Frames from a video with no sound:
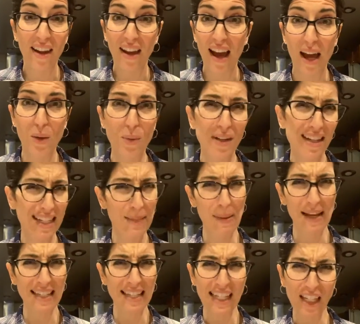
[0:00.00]
I wouldn't
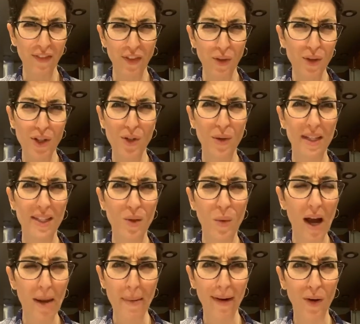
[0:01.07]
expect any of you to do it. So
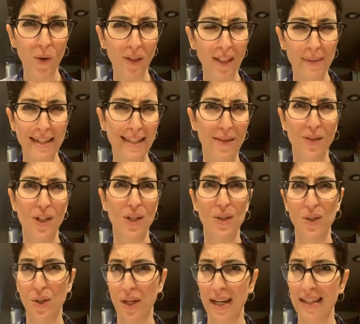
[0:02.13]
why am I holding myself to
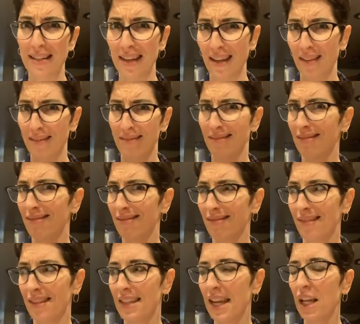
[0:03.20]
those crazy
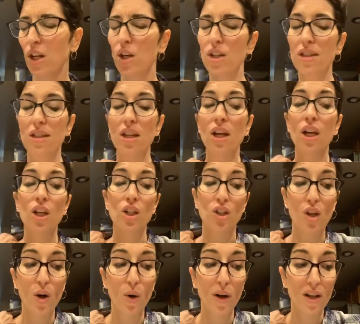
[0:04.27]
standards?
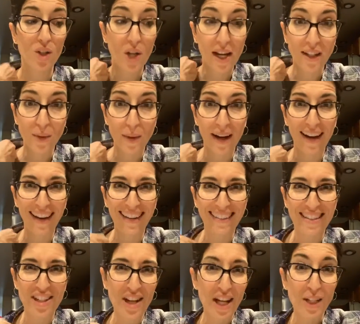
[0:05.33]
So
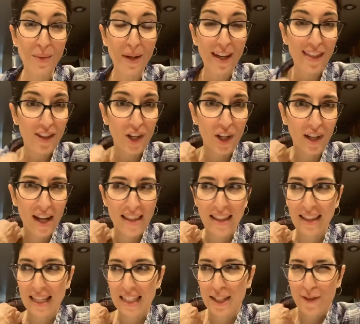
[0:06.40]
January 3rd, I think
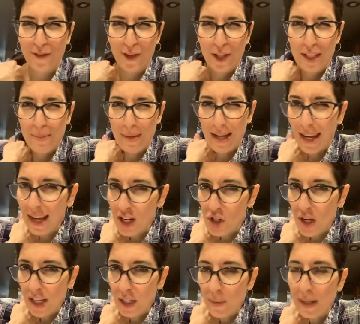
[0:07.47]
that's the first Monday in
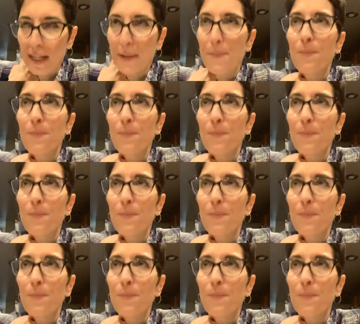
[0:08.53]
January,